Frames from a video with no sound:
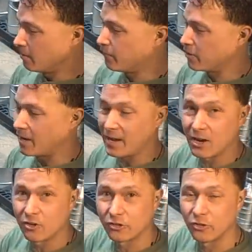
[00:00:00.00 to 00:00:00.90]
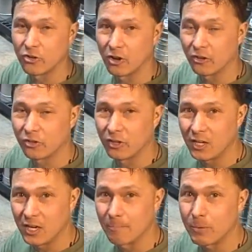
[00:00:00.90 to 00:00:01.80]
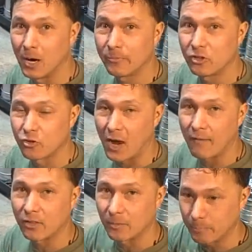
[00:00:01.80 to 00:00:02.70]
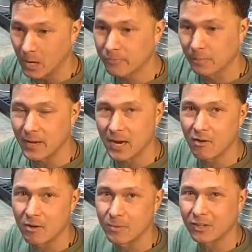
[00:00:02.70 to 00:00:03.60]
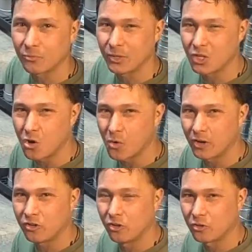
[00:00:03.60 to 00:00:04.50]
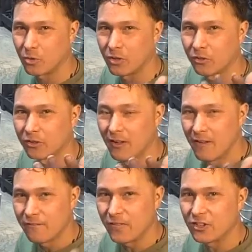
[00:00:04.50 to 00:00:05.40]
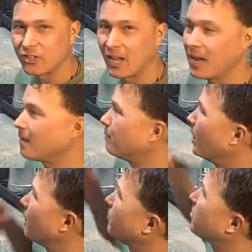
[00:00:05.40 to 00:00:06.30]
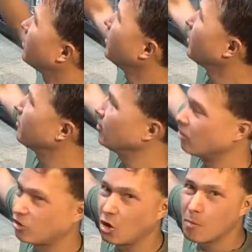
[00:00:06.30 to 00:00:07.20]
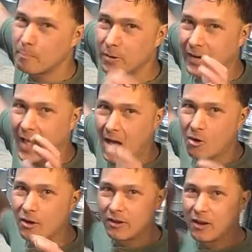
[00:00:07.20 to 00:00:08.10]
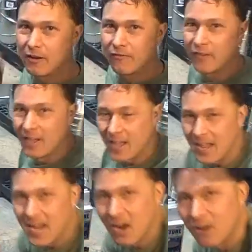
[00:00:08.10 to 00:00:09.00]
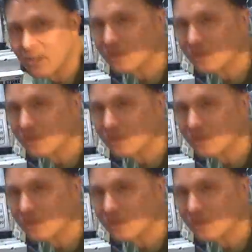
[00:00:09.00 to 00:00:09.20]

If you got an air stone, you're also going to need a pump to drive it, to pump some air in, because we don't want you using one of those fish tank pumps, because they just don't put out enough air